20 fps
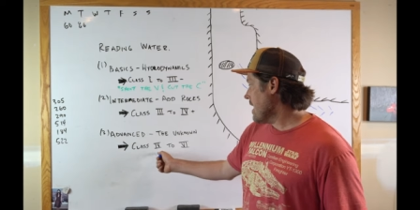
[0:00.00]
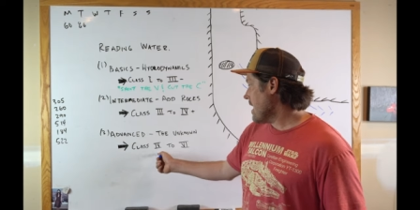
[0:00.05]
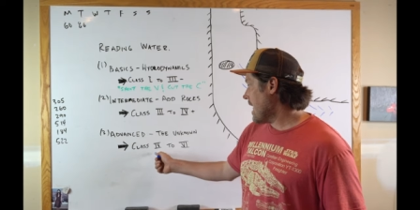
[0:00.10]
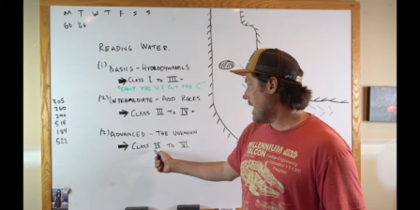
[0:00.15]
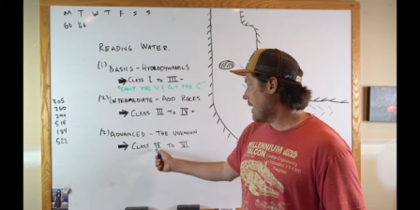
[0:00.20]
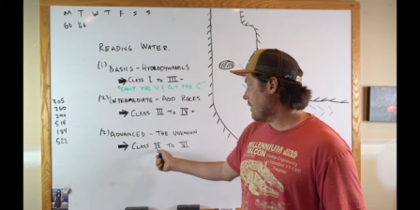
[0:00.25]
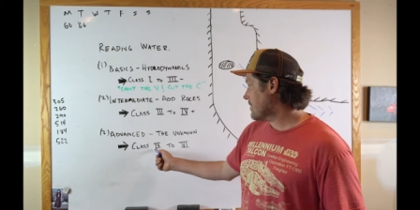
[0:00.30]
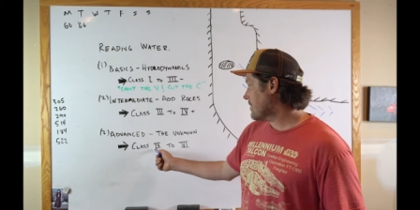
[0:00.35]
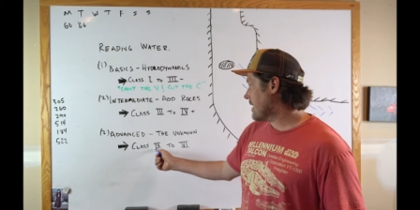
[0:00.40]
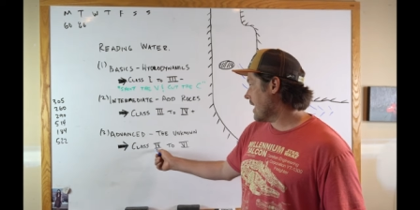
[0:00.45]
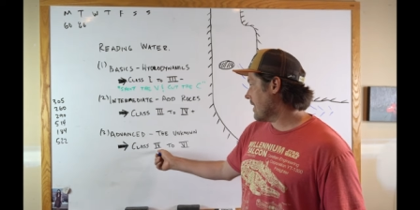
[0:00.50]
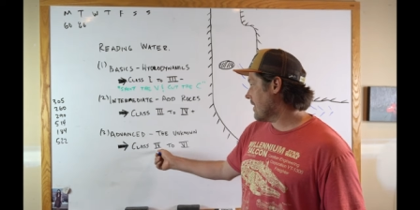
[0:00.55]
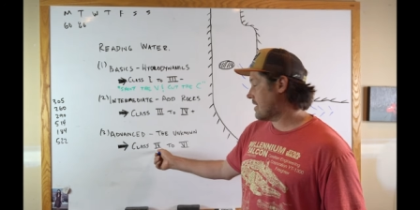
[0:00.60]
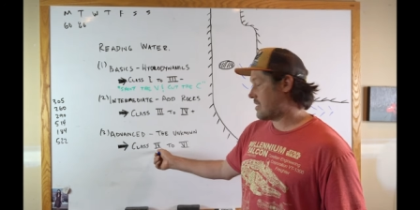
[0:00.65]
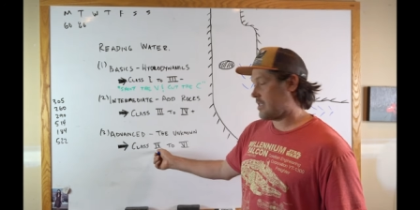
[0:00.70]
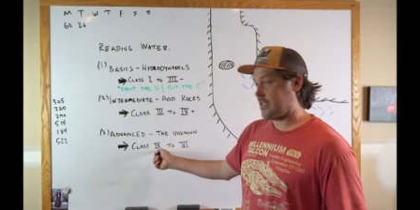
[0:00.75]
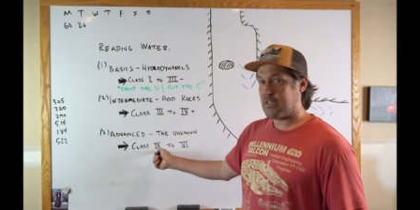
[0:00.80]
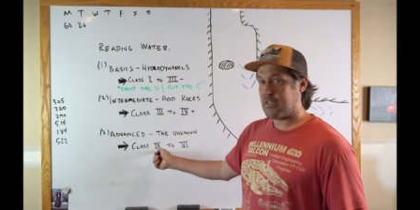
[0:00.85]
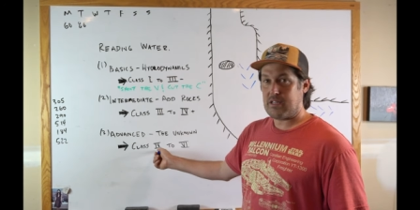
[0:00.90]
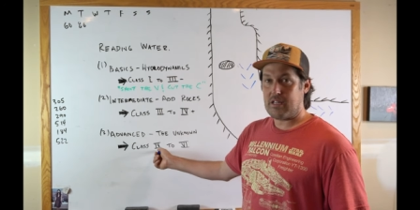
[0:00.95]
And I would say
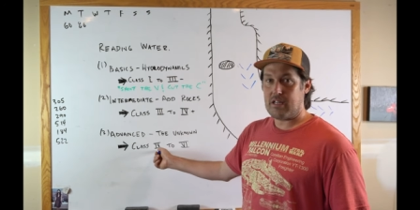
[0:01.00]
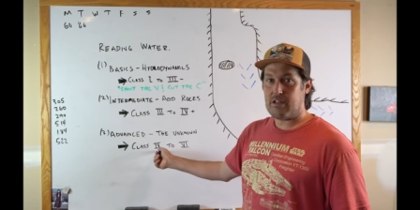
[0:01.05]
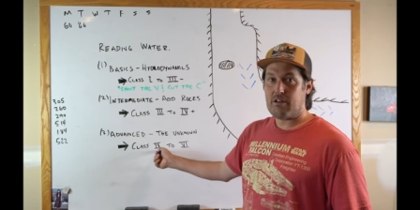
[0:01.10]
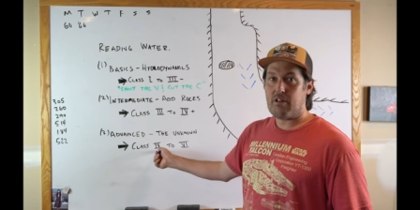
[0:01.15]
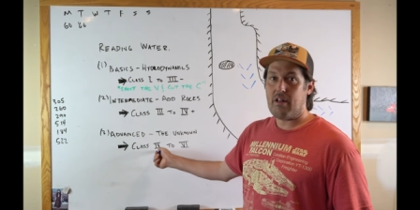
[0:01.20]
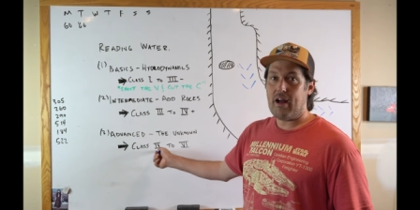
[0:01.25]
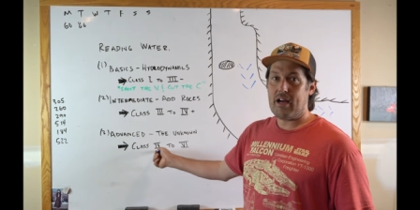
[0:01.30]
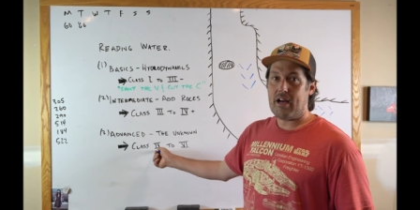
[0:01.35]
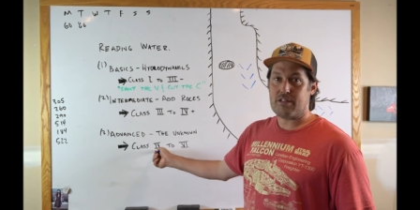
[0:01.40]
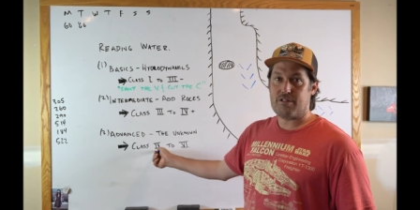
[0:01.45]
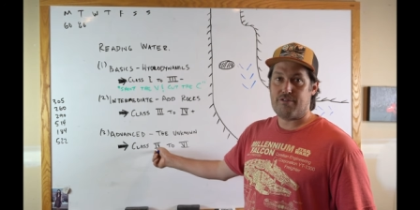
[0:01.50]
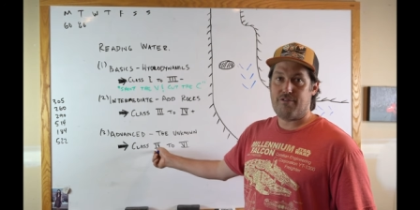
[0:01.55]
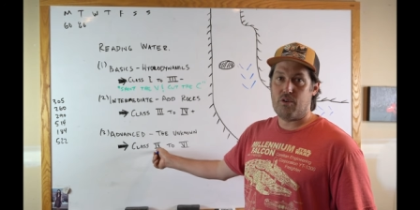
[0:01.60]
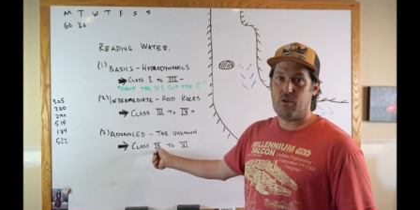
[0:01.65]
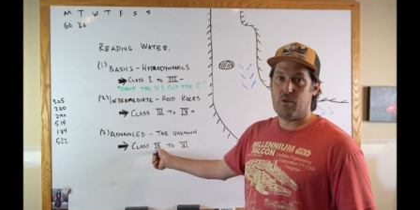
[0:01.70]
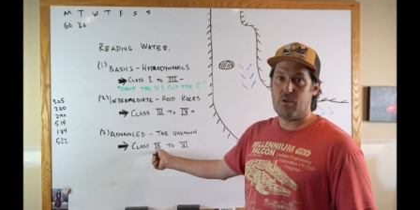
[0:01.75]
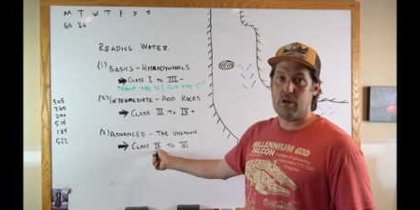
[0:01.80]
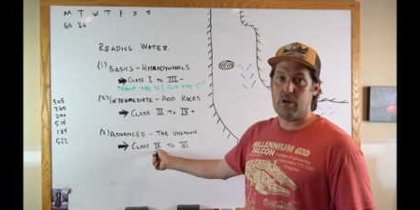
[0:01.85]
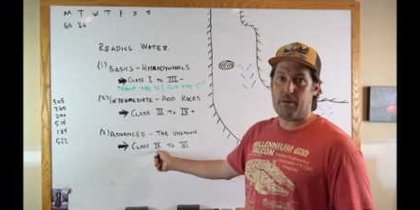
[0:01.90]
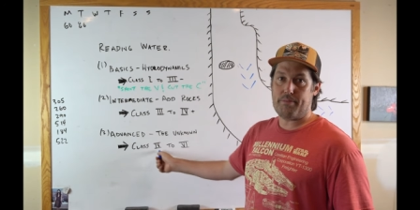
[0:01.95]
this is class
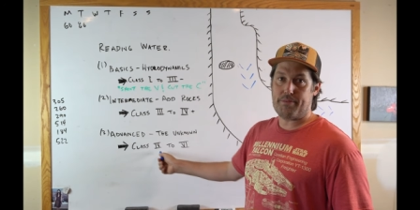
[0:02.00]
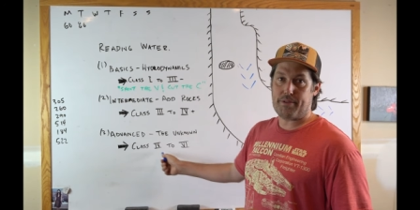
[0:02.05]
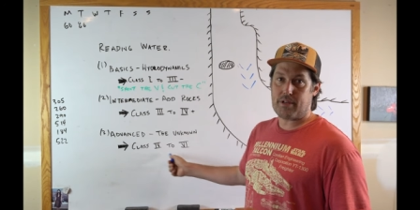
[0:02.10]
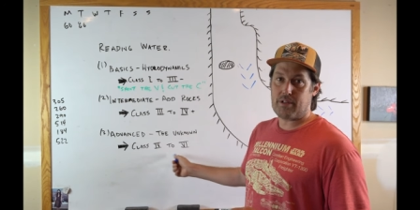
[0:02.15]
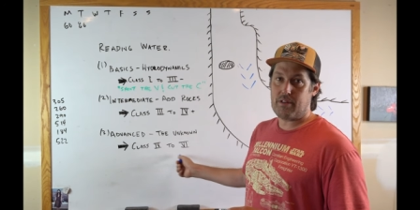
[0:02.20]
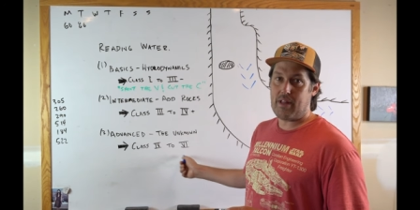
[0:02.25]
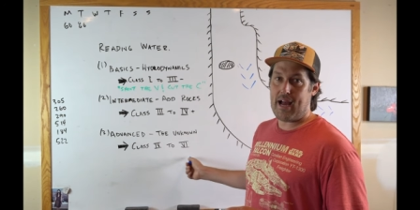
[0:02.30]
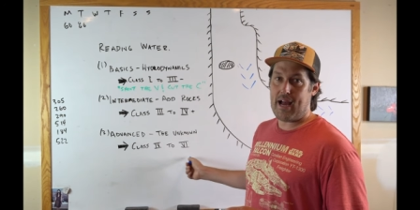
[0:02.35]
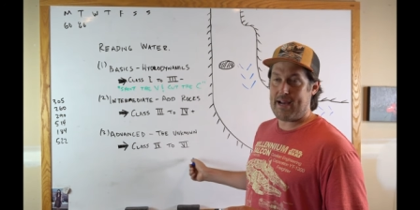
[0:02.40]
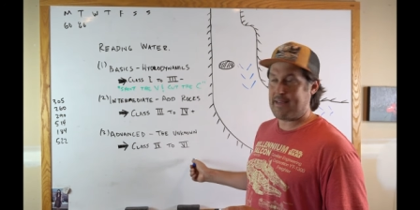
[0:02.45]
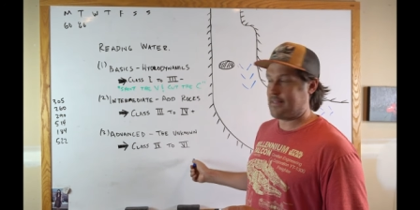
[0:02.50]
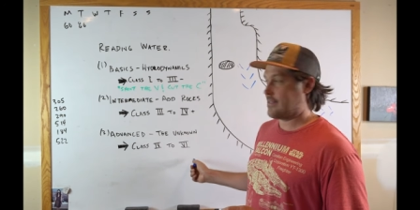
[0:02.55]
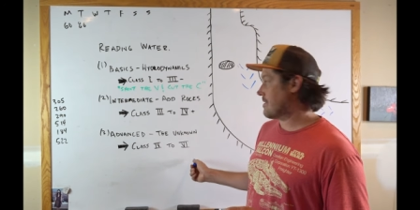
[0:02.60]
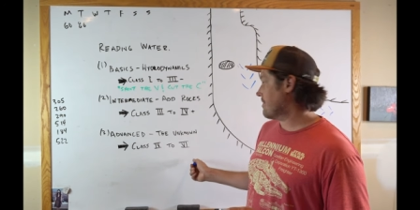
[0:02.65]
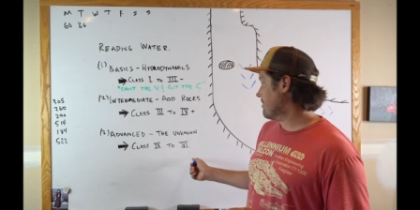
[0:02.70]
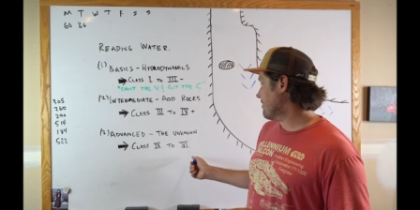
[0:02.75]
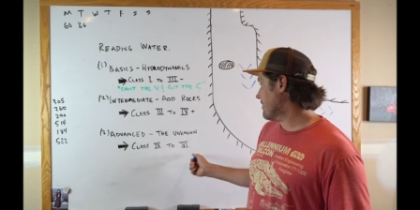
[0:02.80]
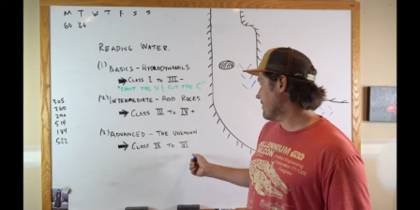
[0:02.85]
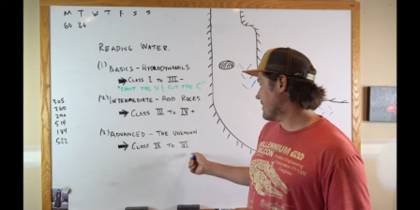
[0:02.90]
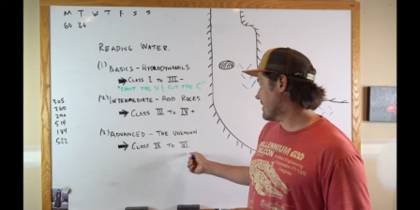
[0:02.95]
four up to
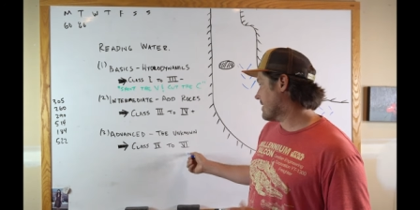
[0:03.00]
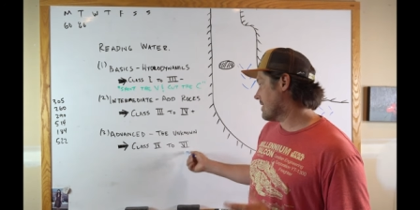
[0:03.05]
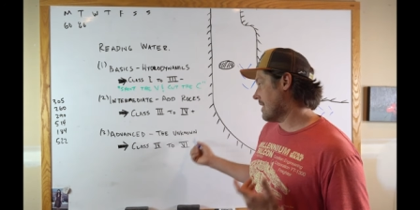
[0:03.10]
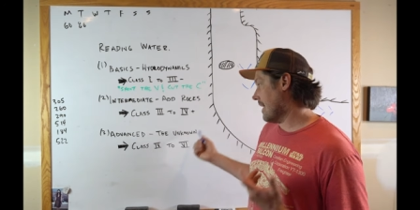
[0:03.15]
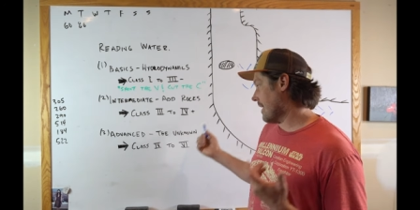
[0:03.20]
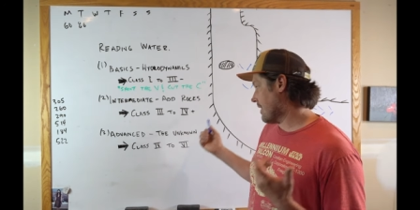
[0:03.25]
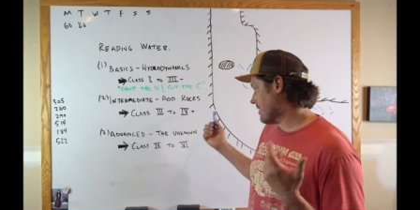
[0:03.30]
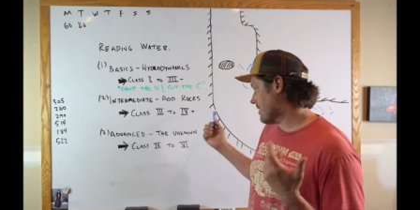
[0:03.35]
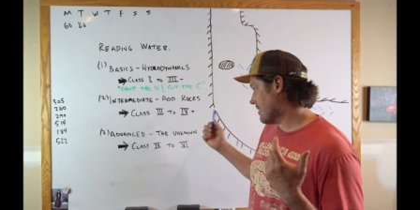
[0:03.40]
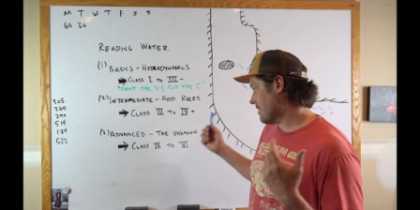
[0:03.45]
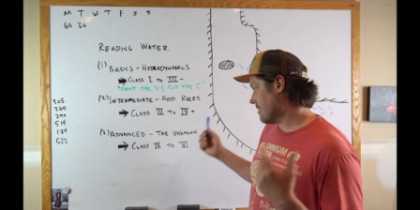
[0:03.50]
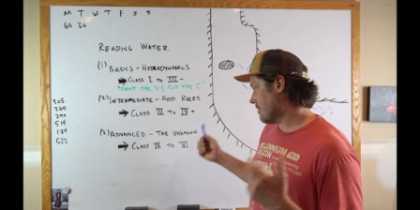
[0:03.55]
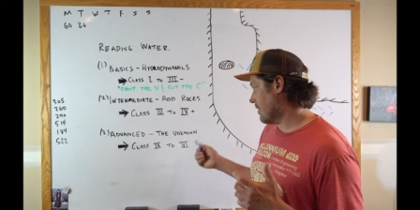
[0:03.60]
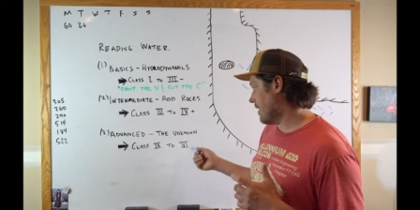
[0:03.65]
class six,